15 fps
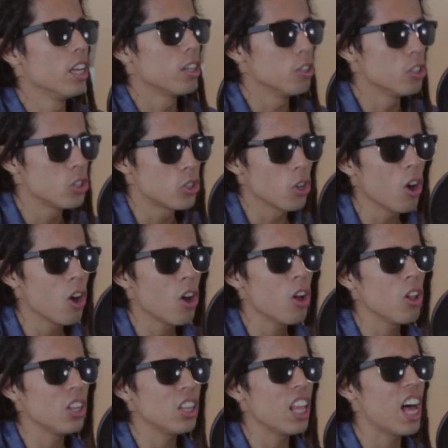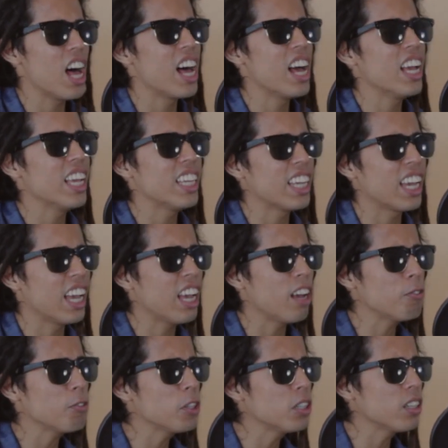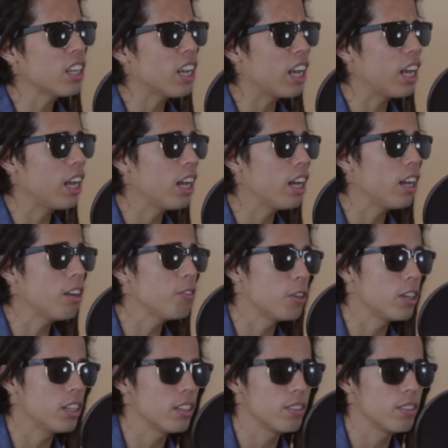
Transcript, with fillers: Cause all I ever gave